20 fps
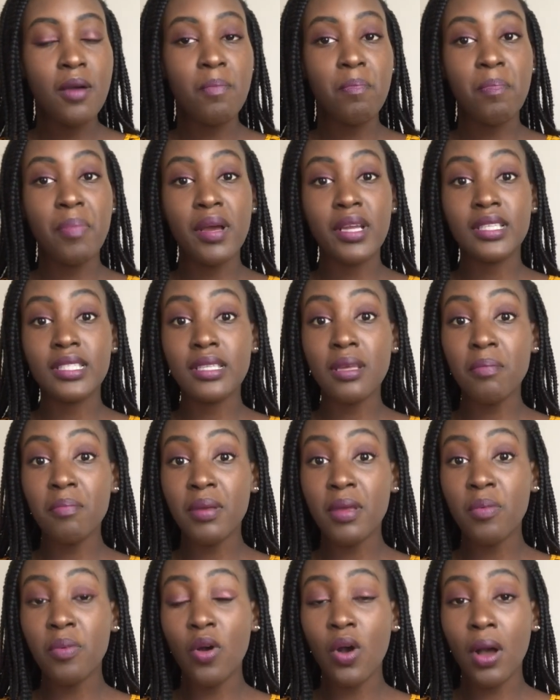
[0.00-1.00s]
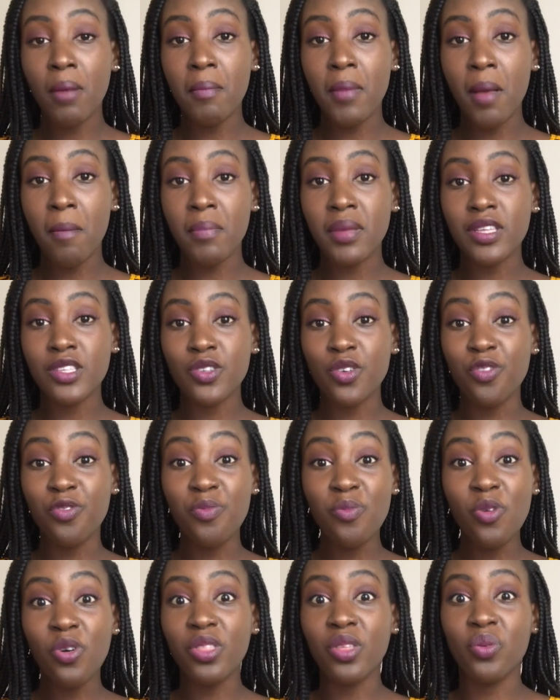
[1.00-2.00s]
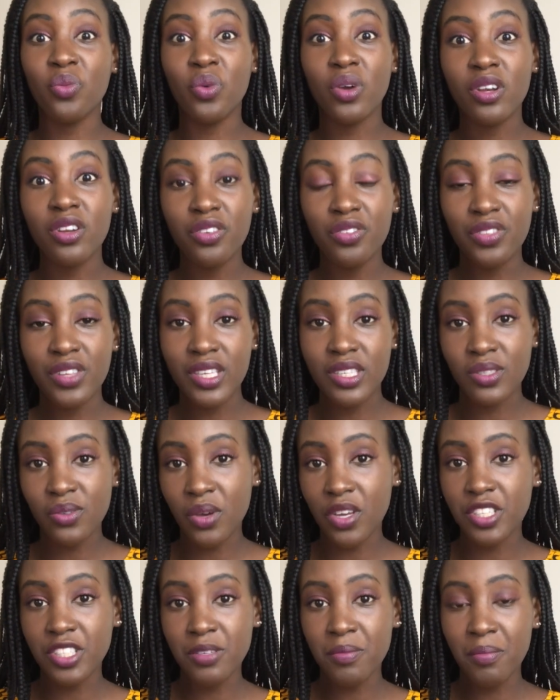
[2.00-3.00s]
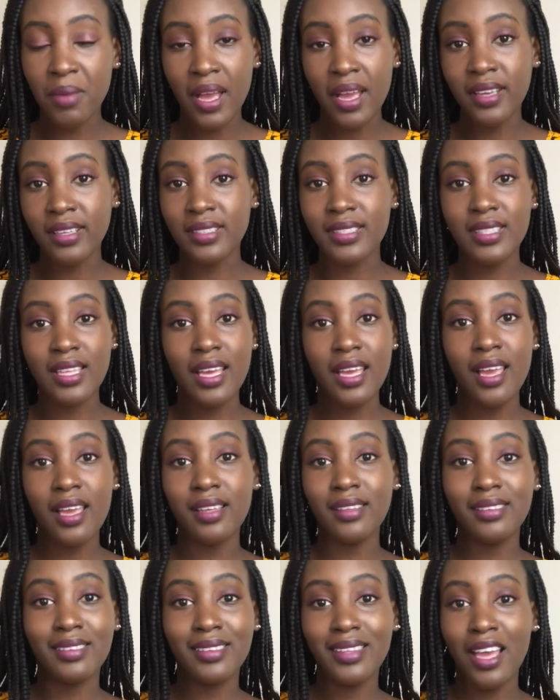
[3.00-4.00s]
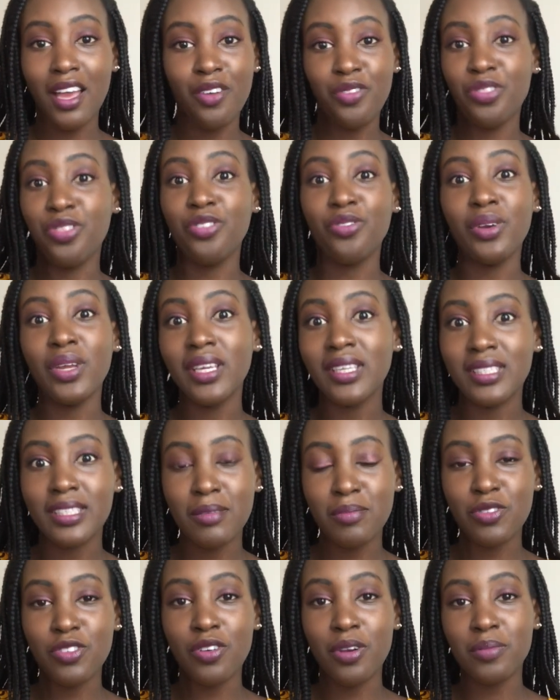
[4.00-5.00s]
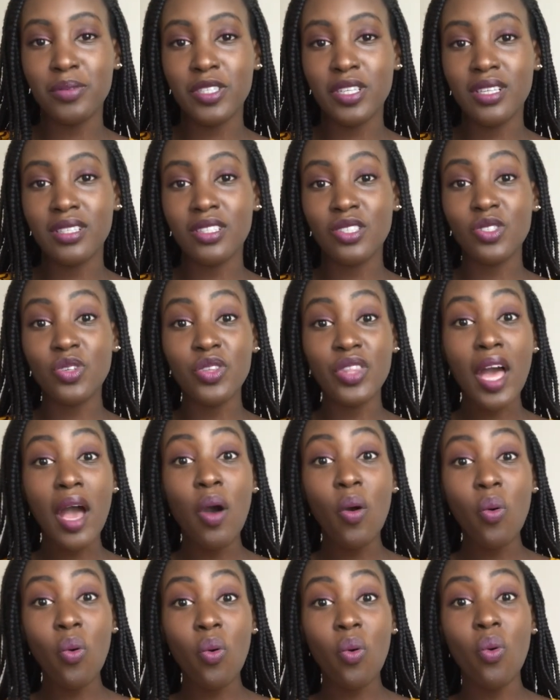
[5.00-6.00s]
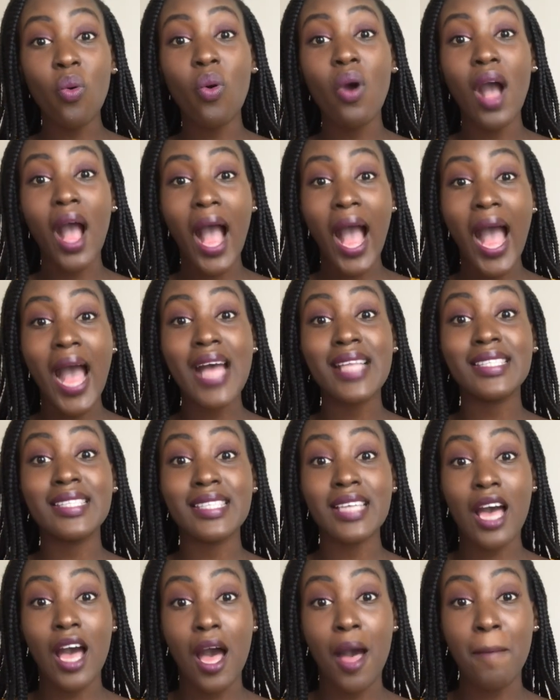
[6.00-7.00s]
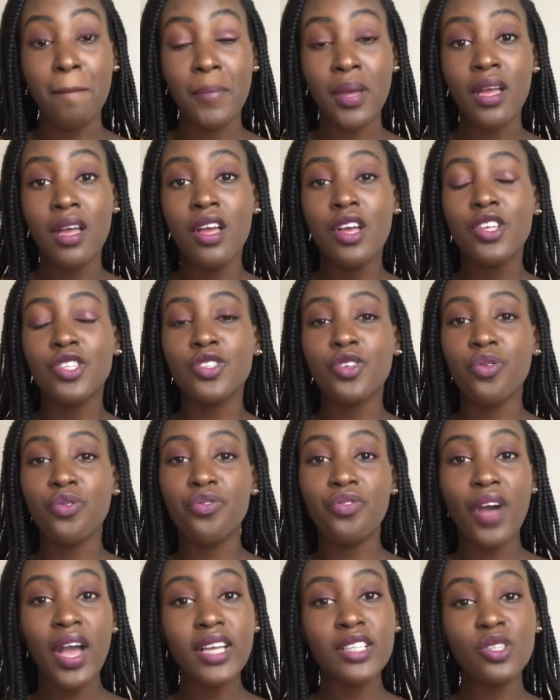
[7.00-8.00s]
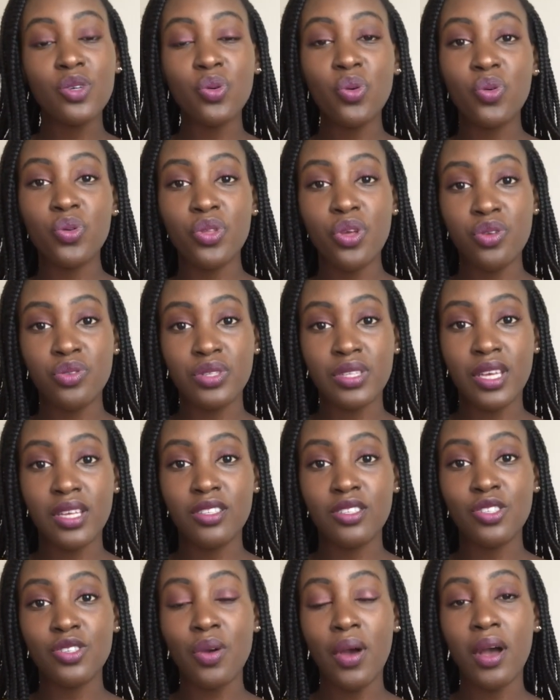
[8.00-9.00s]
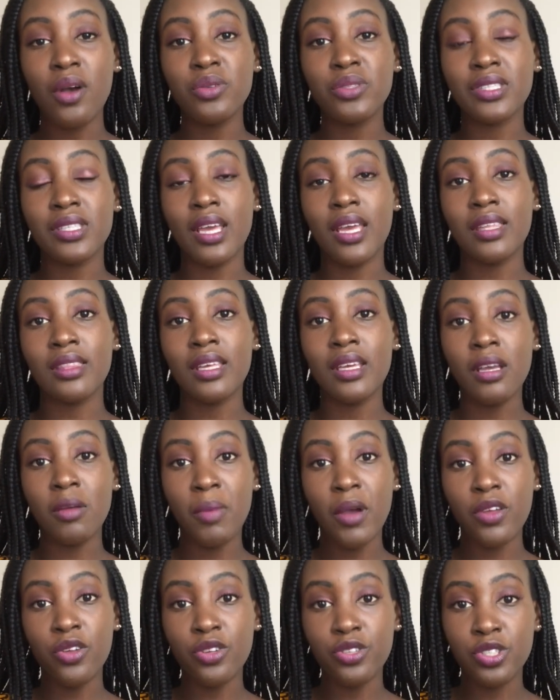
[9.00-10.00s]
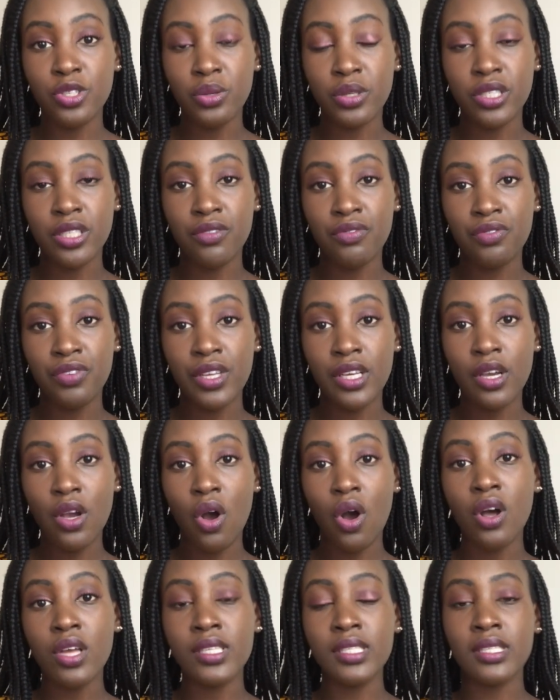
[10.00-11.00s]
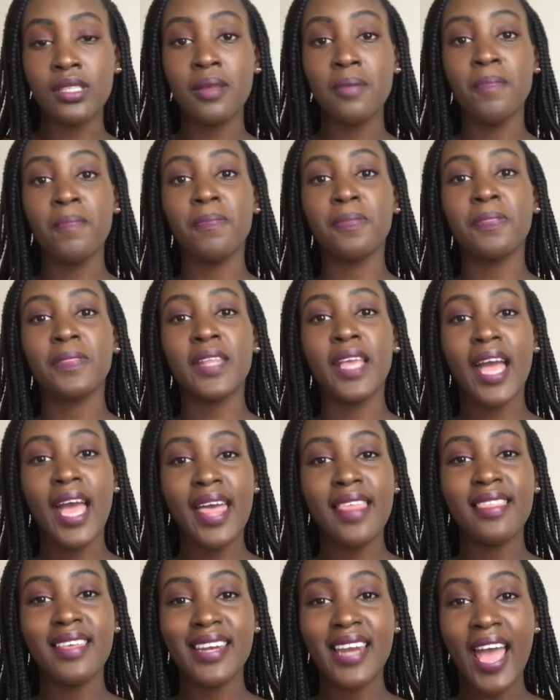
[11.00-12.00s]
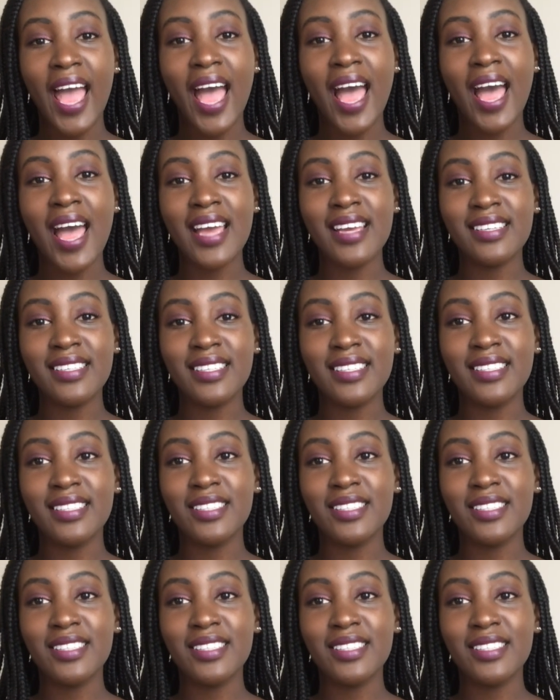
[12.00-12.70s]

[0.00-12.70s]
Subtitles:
But some people are members of more than one of these question banks. They have 3 subscriptions, so that all adds up. So factor all those in. So I would say think about your tuition fee costs and then add,